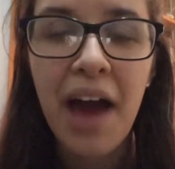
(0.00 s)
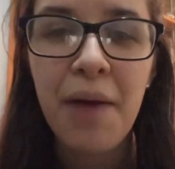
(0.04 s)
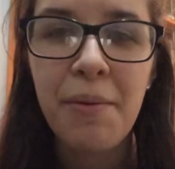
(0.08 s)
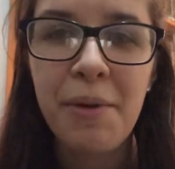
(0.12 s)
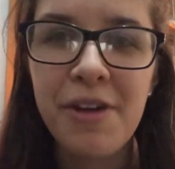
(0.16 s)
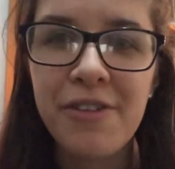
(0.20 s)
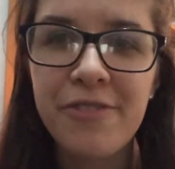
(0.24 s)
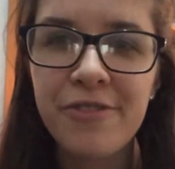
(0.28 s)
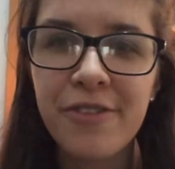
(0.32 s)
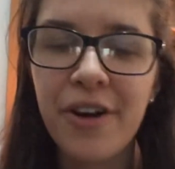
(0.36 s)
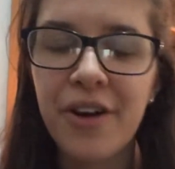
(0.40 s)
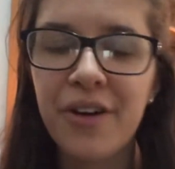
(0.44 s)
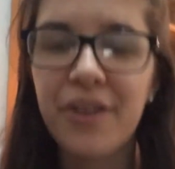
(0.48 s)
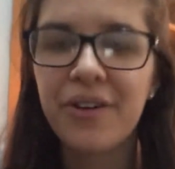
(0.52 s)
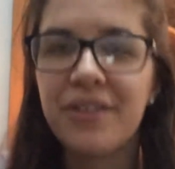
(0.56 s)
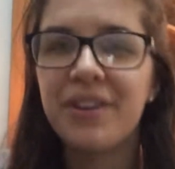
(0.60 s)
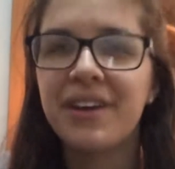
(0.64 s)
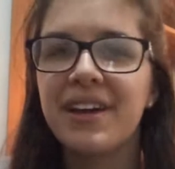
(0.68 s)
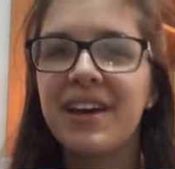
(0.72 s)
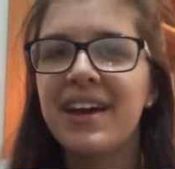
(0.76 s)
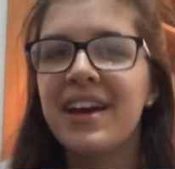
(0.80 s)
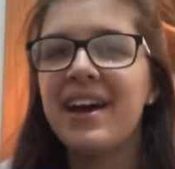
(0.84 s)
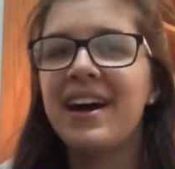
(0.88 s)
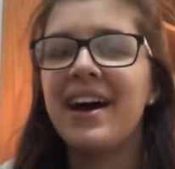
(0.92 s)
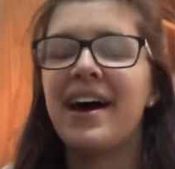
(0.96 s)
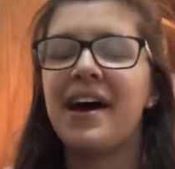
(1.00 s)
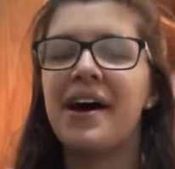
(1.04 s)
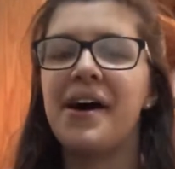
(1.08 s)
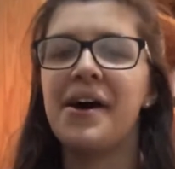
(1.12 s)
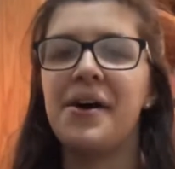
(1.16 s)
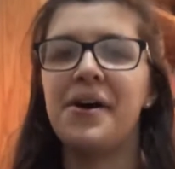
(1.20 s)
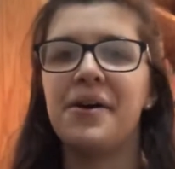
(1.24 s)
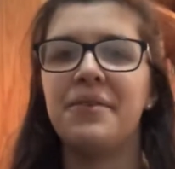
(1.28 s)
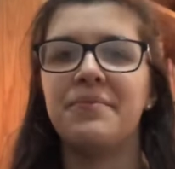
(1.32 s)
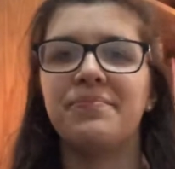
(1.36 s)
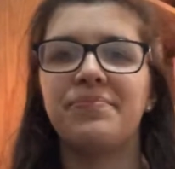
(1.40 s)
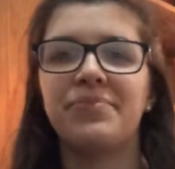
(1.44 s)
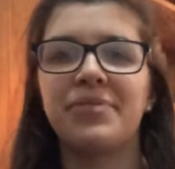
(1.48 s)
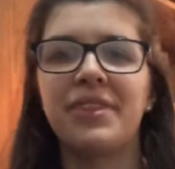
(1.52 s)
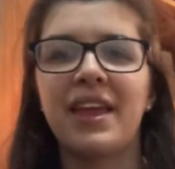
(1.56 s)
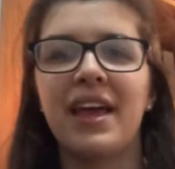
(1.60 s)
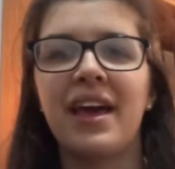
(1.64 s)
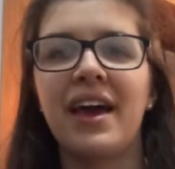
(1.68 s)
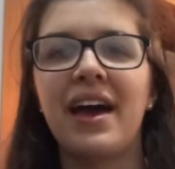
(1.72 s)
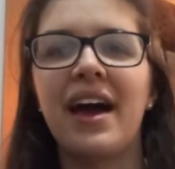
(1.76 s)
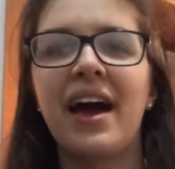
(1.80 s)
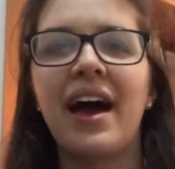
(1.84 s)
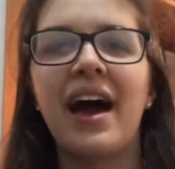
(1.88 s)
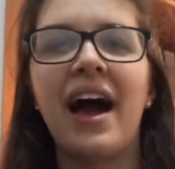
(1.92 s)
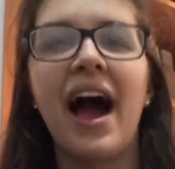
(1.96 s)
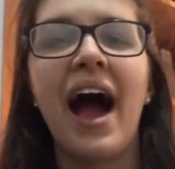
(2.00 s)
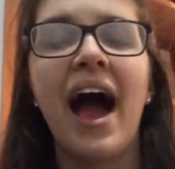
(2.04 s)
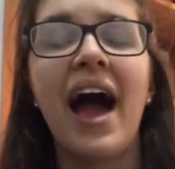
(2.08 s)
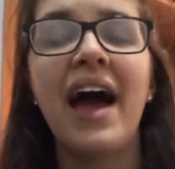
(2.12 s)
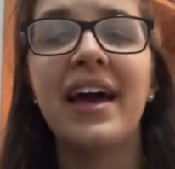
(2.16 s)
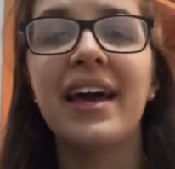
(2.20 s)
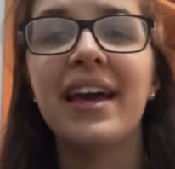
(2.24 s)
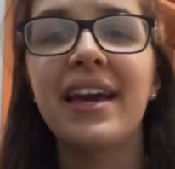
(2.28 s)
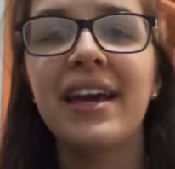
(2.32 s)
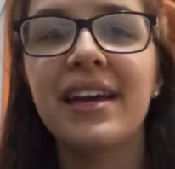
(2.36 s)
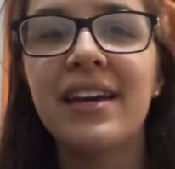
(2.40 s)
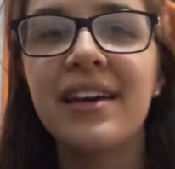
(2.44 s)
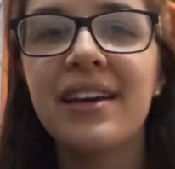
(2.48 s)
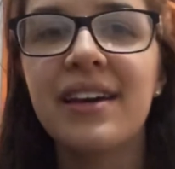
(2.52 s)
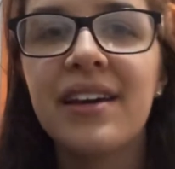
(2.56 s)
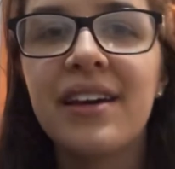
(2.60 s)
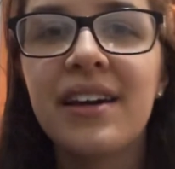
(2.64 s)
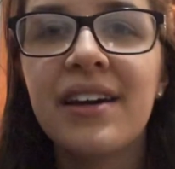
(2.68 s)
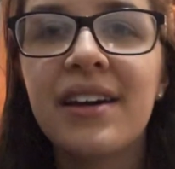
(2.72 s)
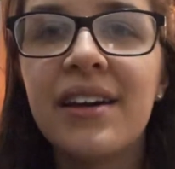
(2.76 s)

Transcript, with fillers: on my phone. Um, I